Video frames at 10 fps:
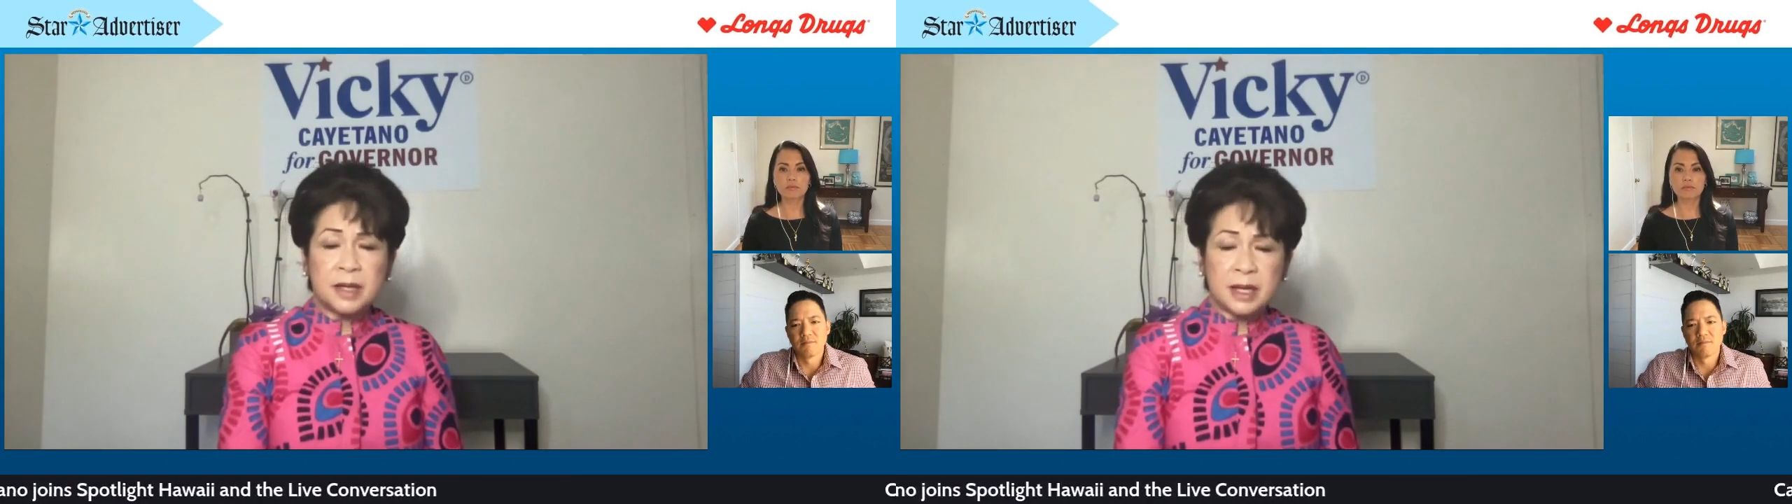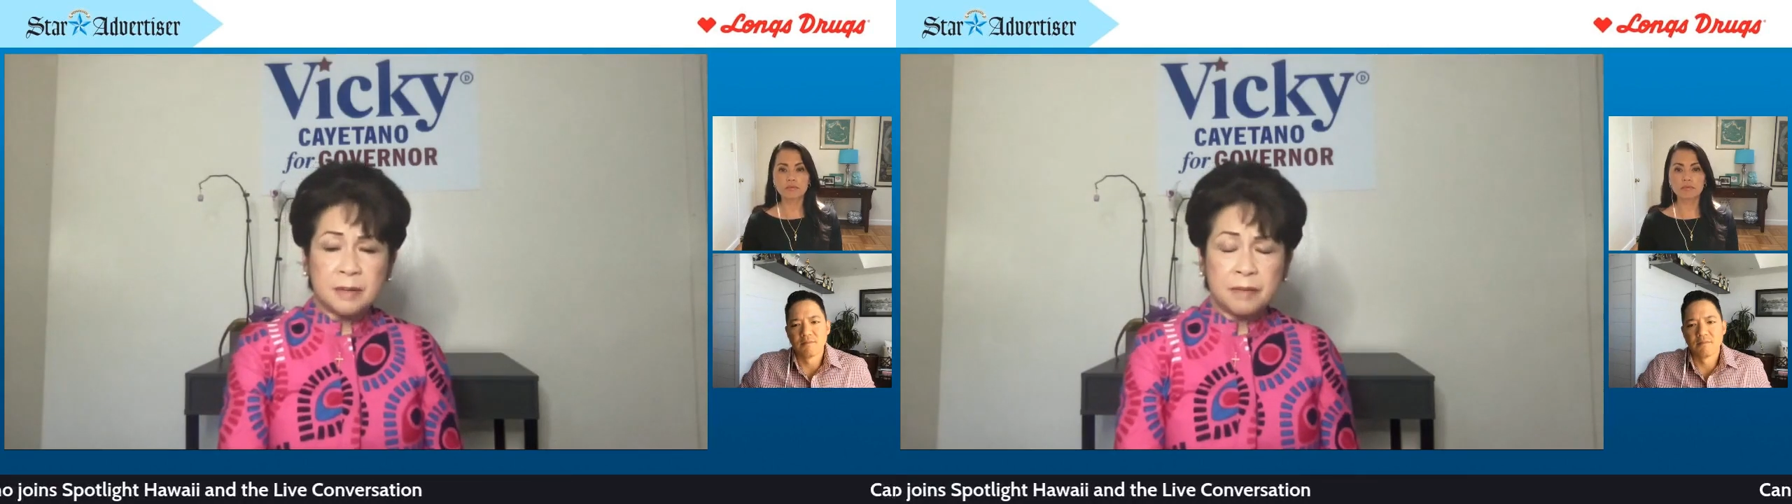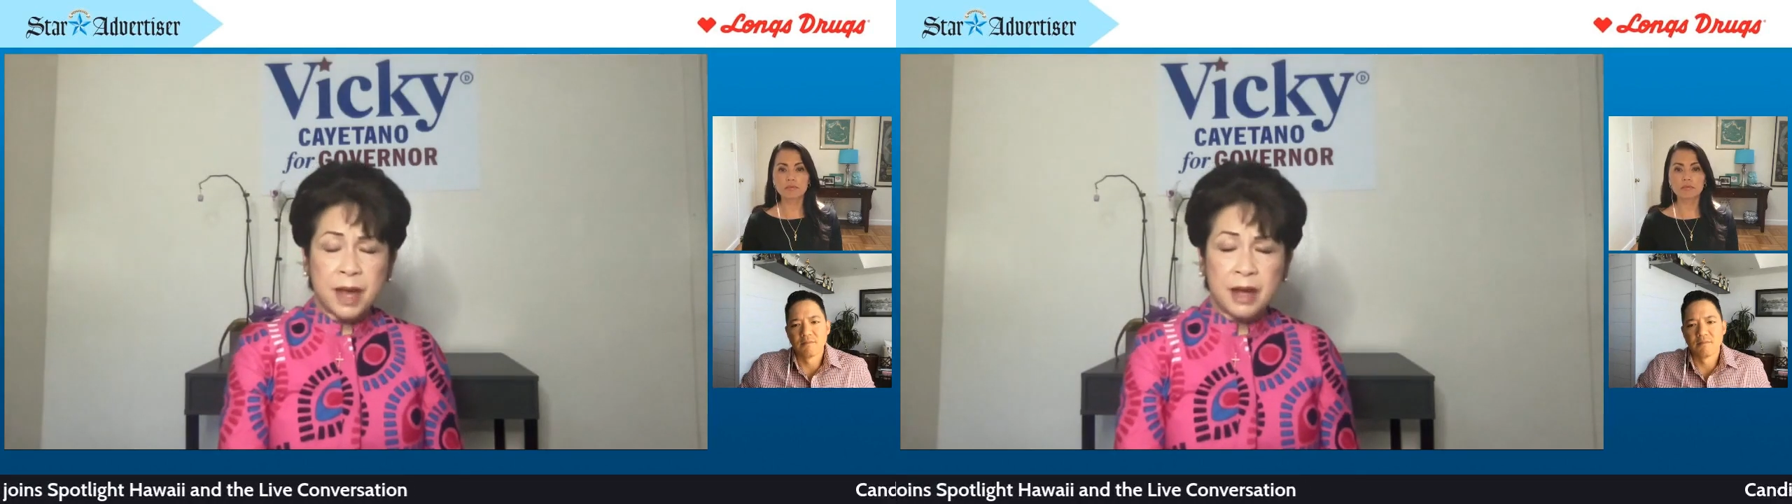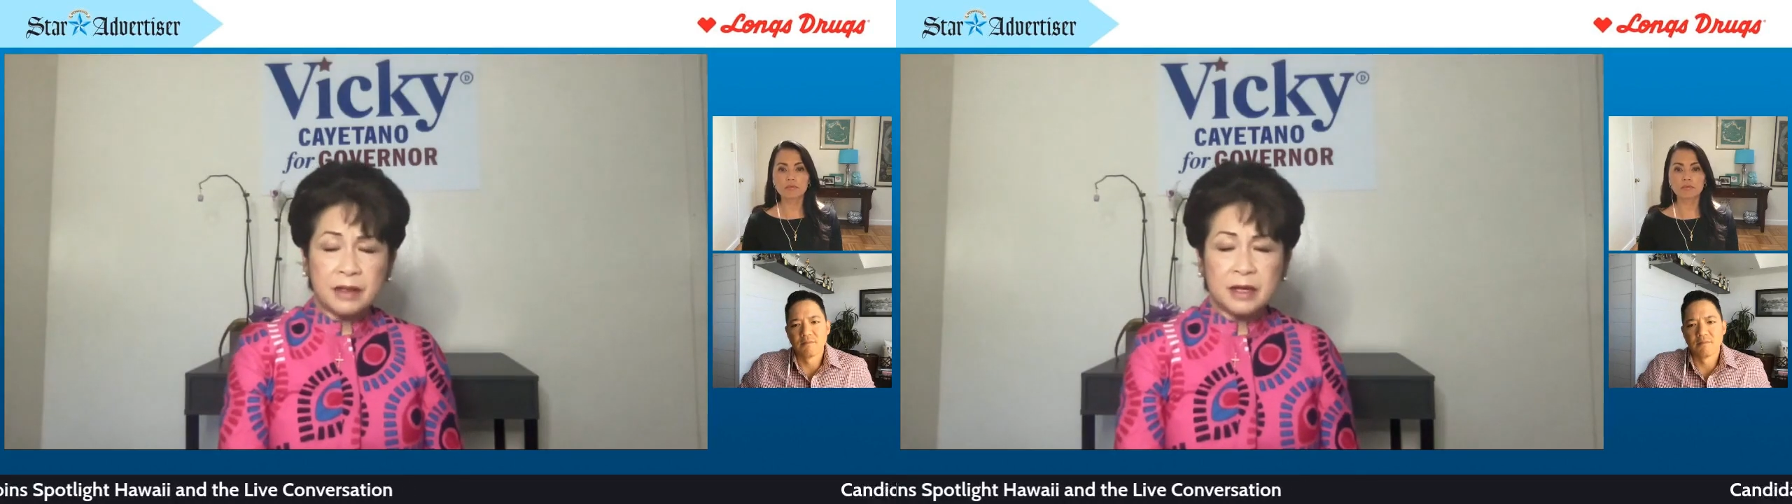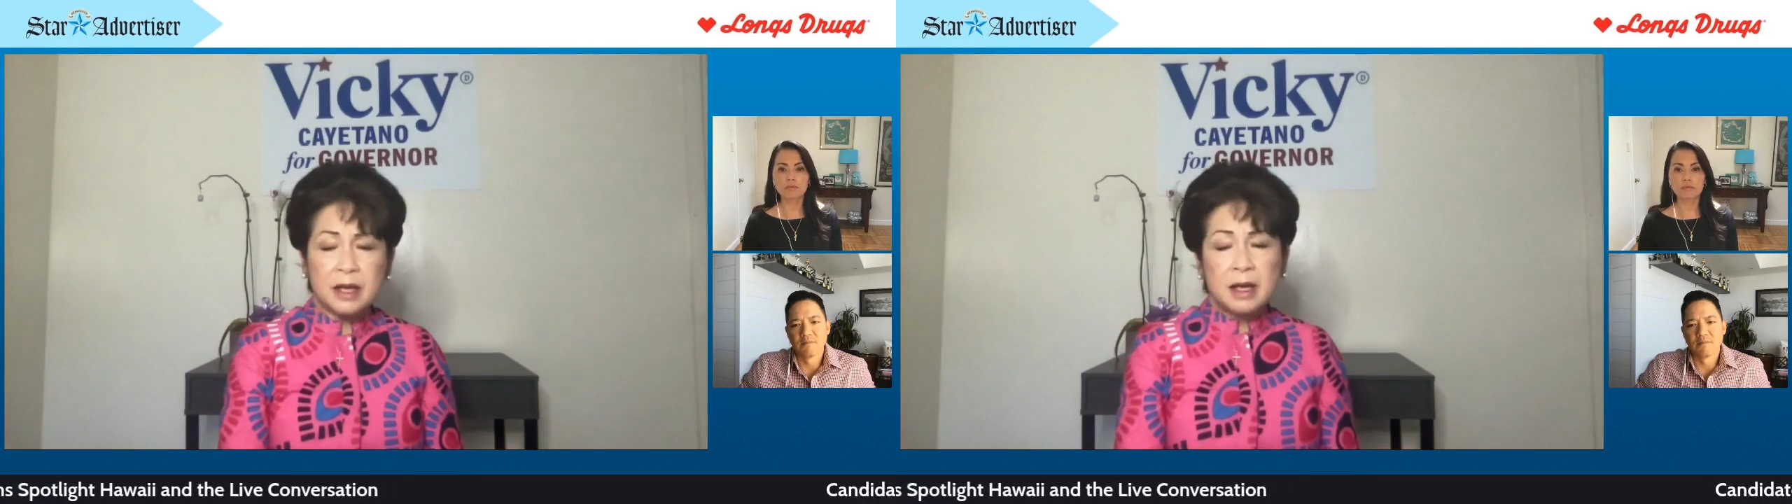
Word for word: and impact,